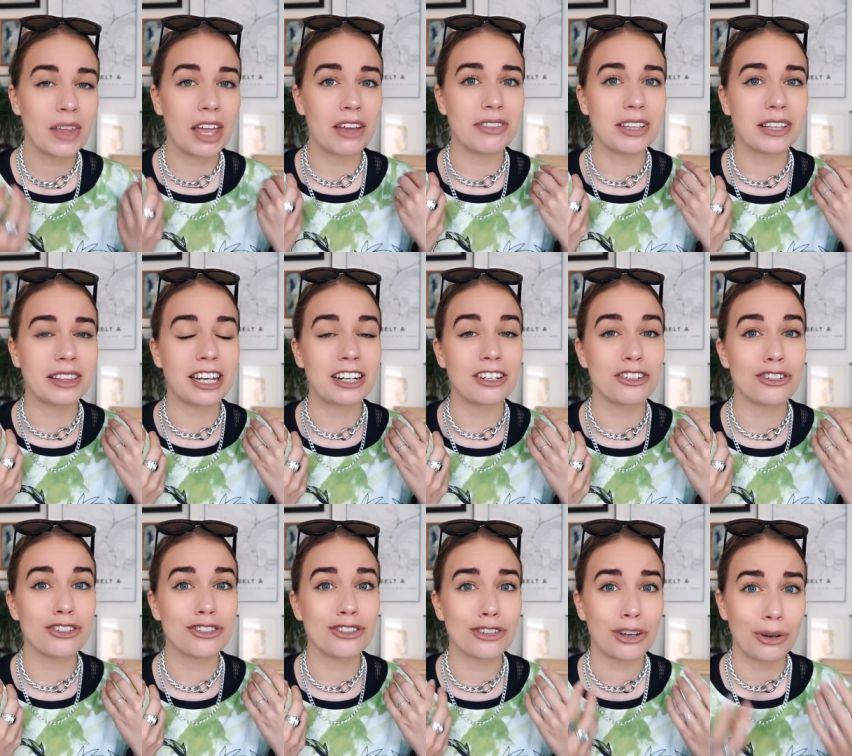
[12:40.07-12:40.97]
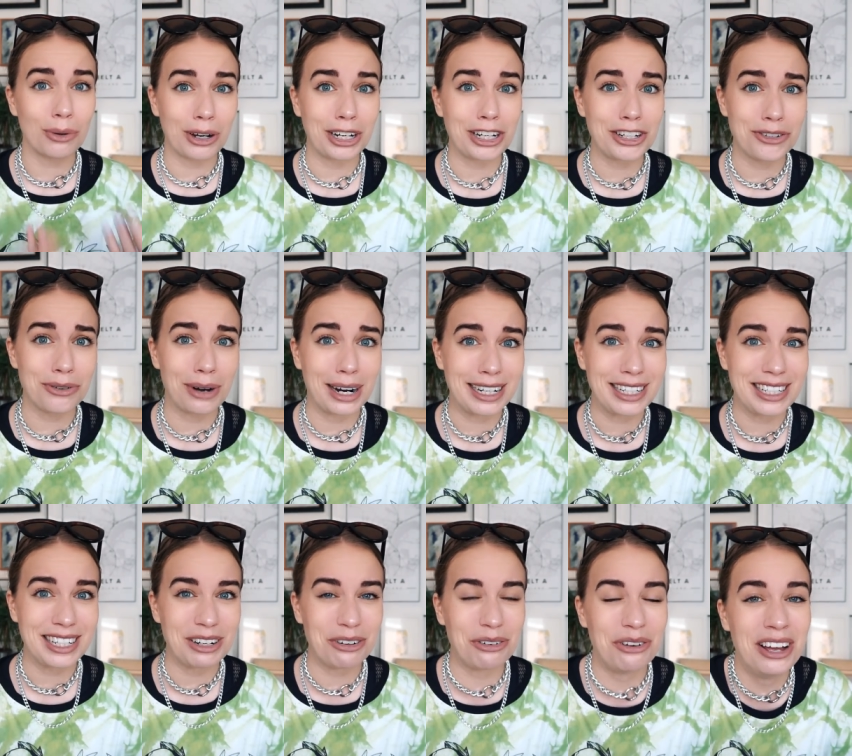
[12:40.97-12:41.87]
I think that is so
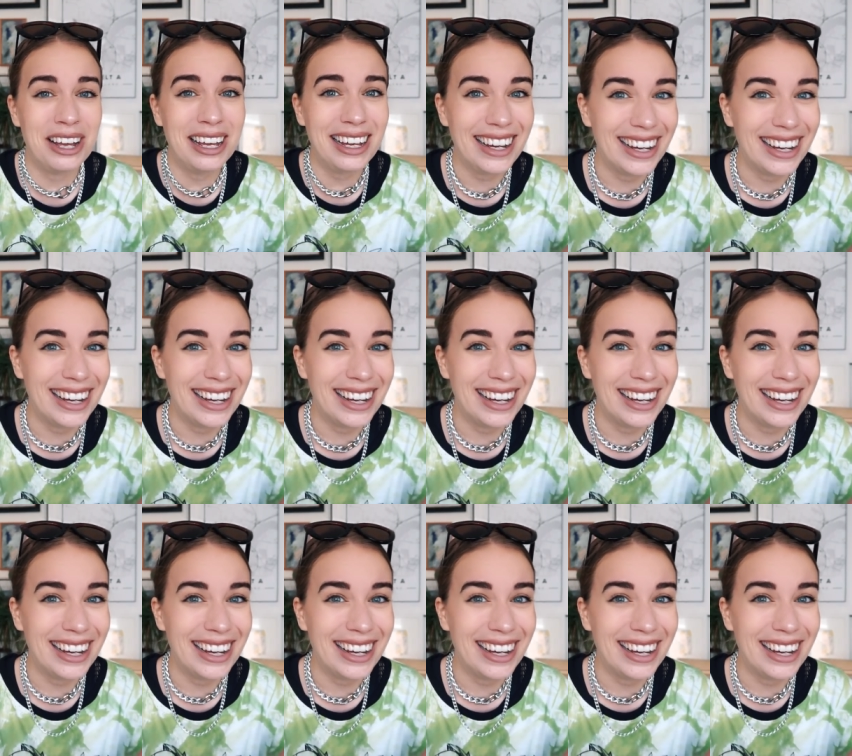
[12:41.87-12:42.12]
unattractive.